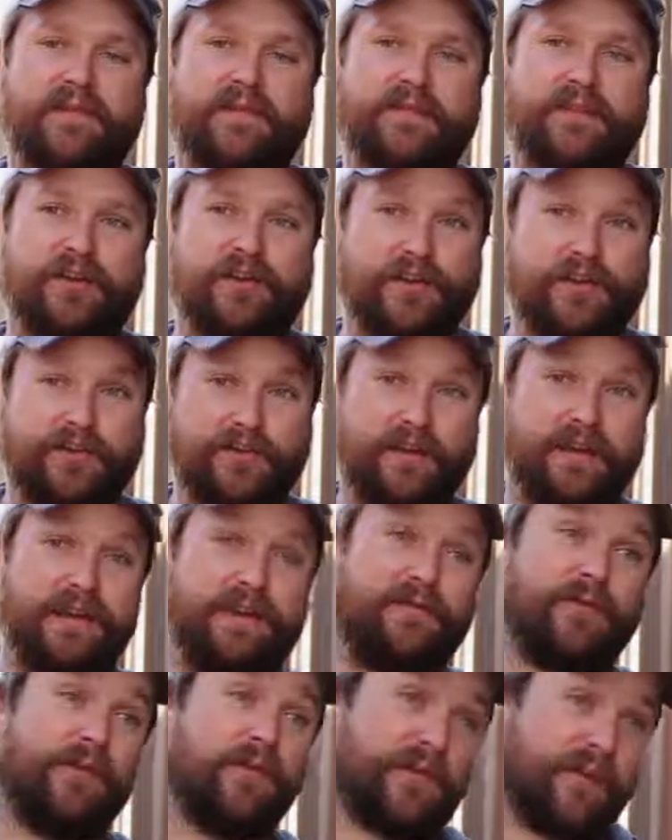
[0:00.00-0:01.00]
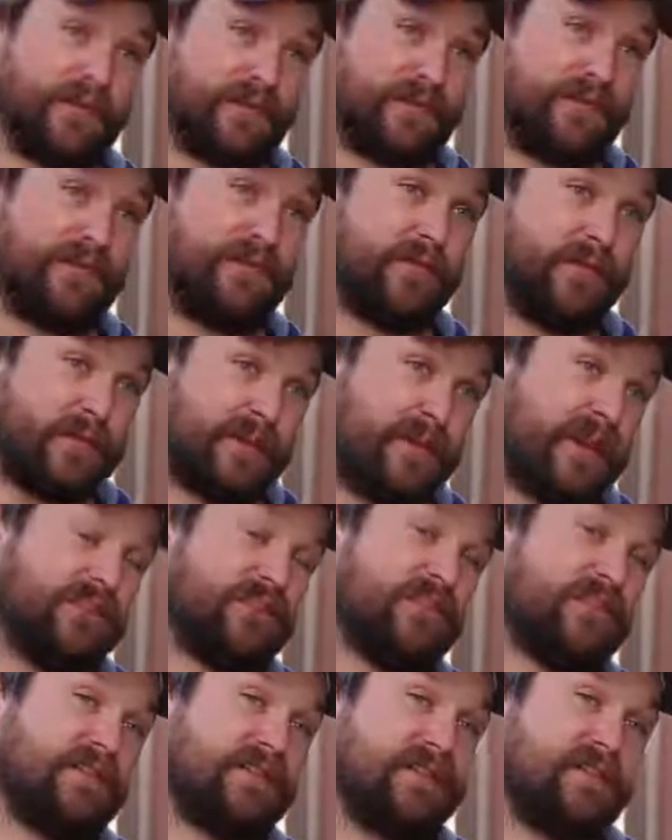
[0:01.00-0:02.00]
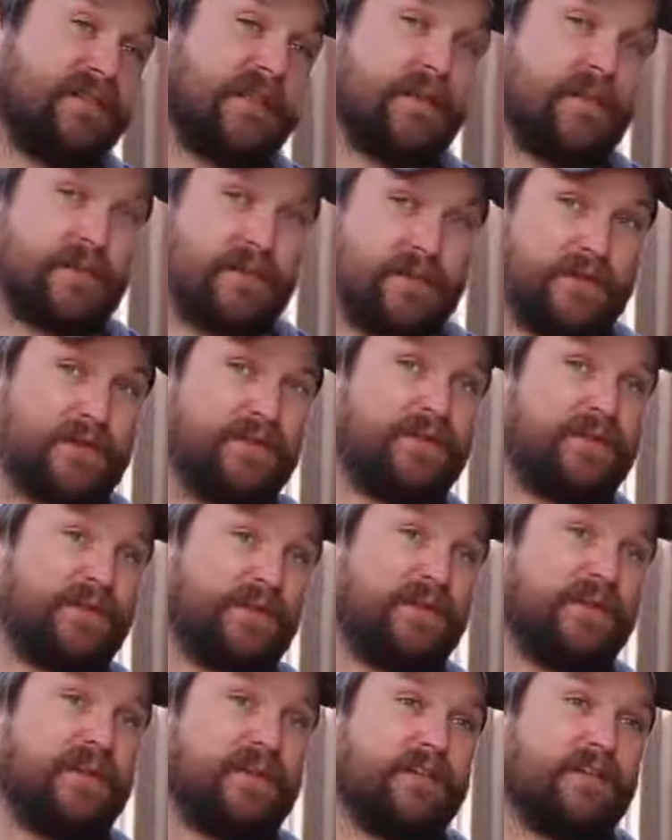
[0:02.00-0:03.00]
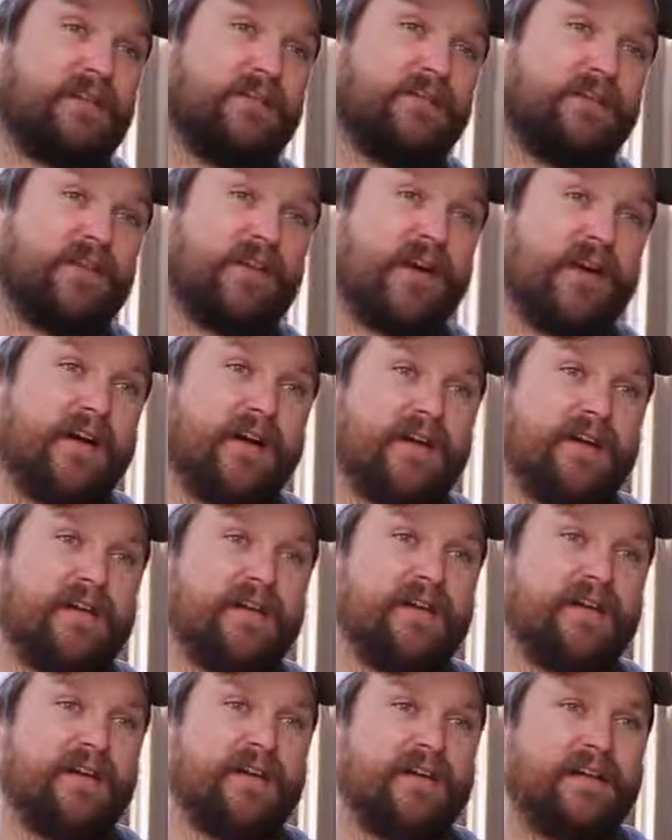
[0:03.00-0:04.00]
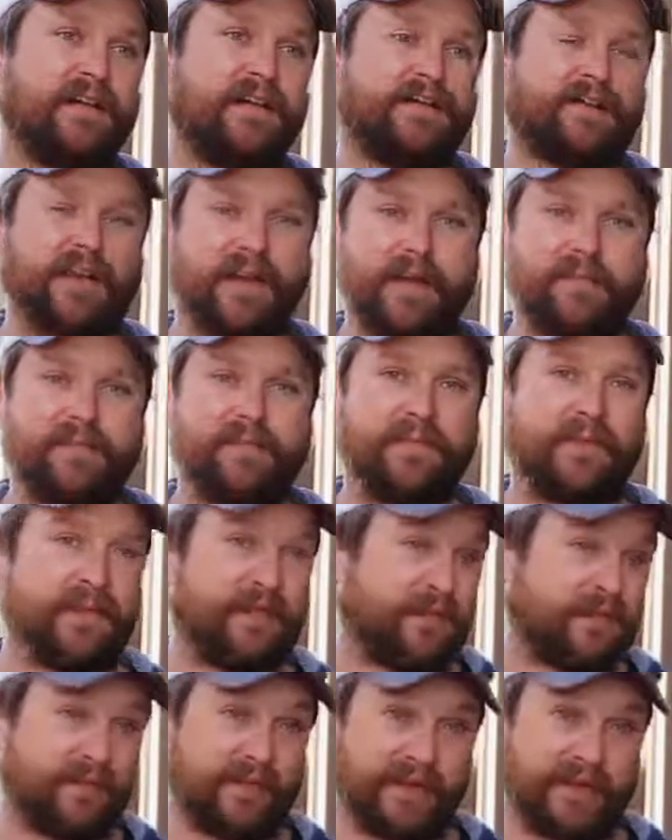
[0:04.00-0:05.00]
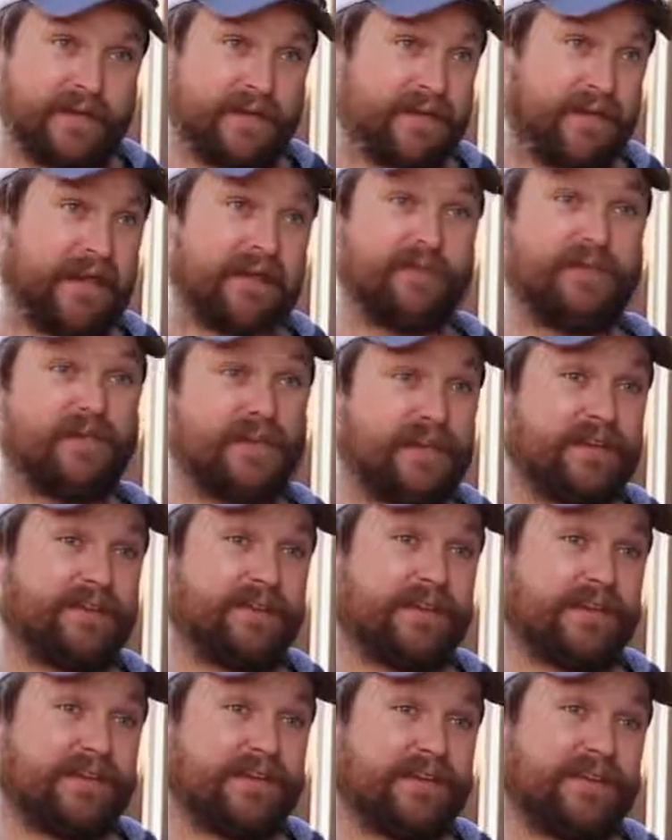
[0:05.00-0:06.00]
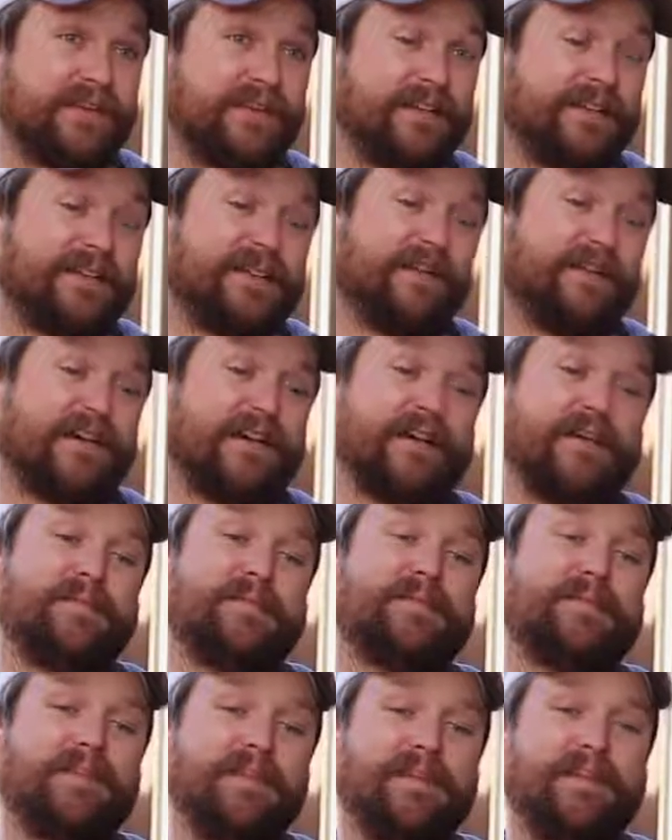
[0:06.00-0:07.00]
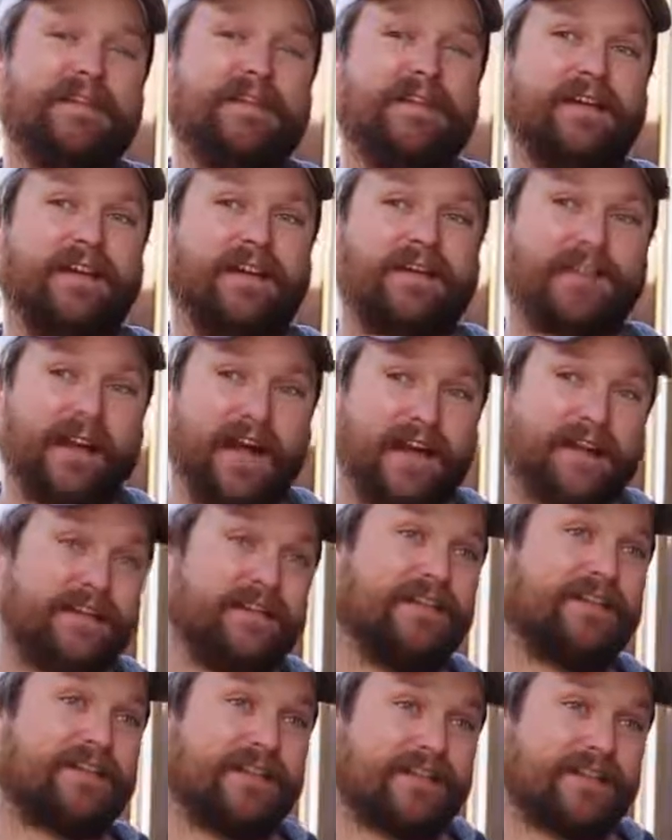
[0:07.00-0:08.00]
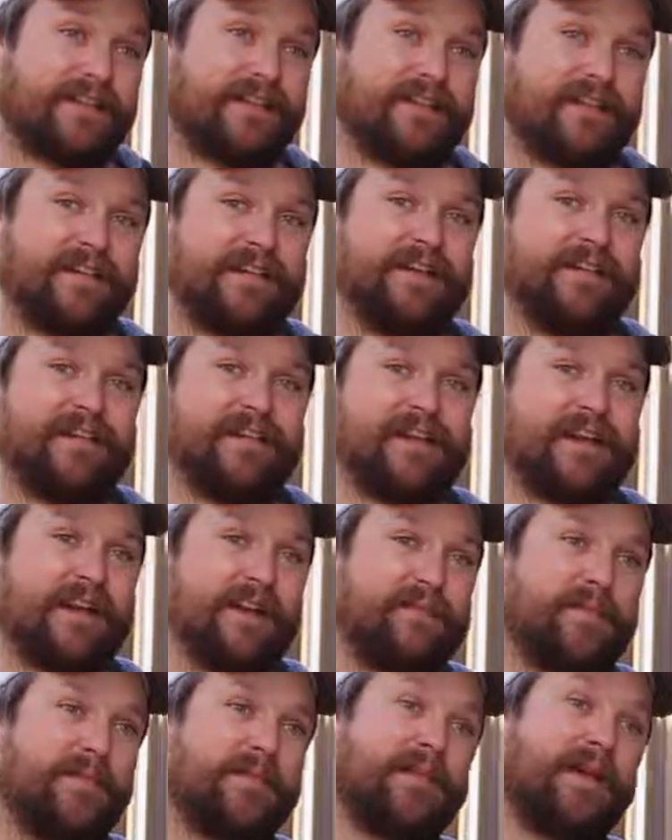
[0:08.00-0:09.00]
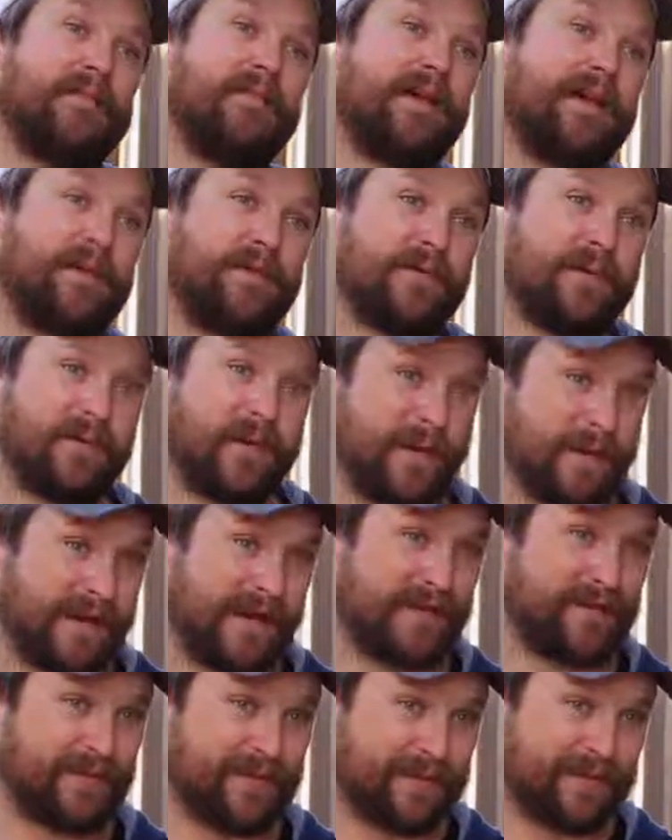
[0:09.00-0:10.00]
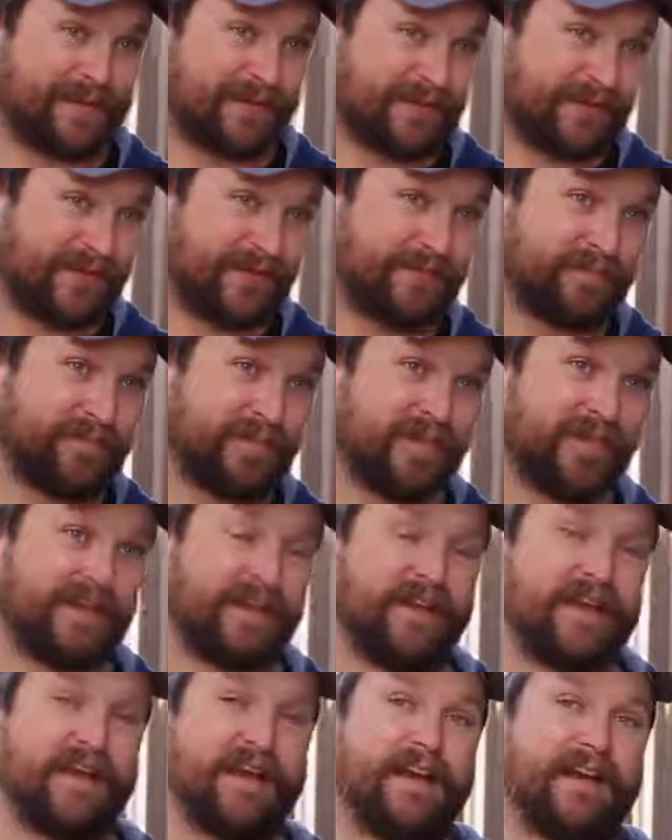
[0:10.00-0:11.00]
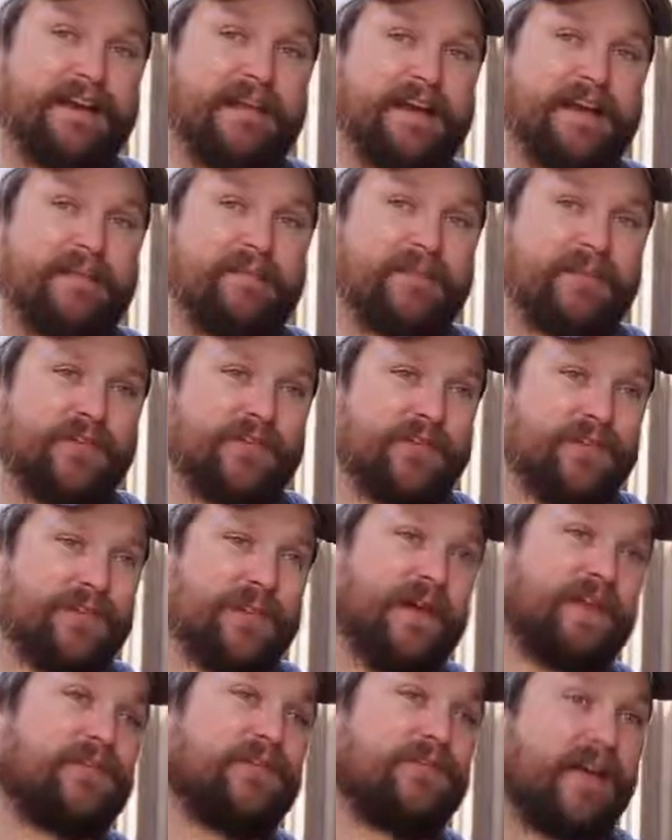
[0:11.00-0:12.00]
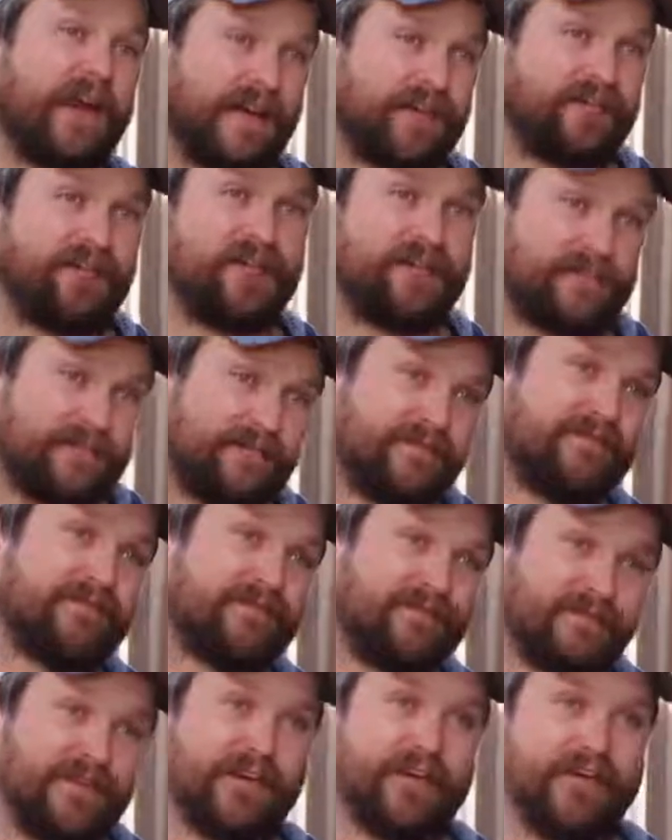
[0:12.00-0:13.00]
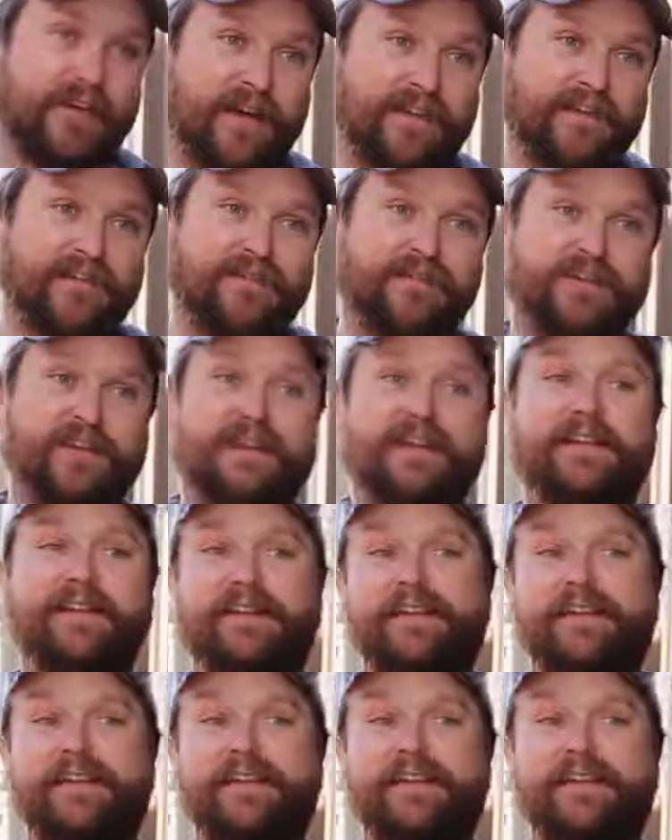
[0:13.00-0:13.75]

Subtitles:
the degree of whole cluster fermentation that we use here at SAMsARA, is I'm into it and I believe in it. I'm excited to kind of put my money where my mouth is and pursue that direction aggressively.